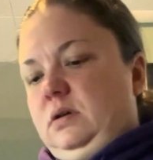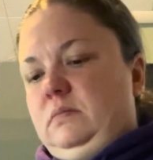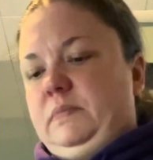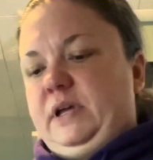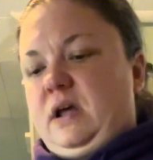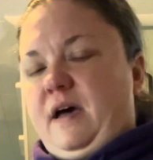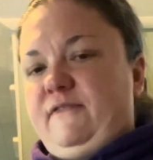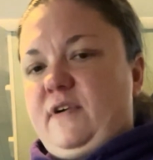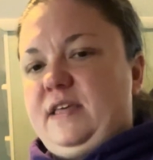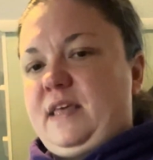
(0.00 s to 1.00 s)
but I
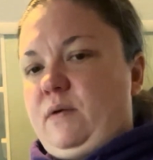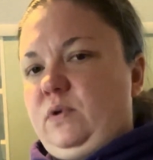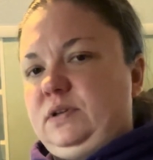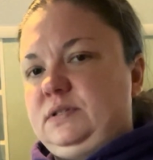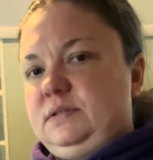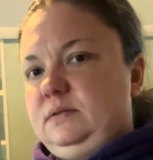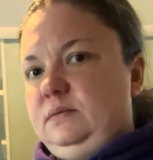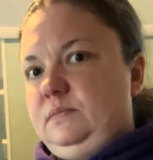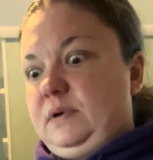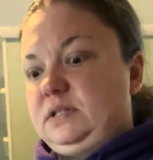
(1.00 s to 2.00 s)
find that works
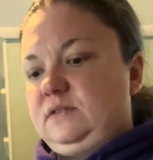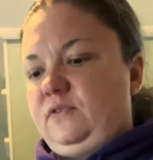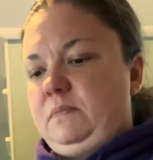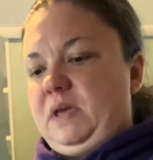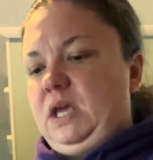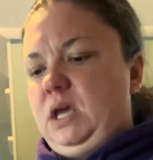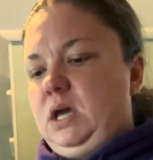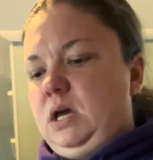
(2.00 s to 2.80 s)
best for me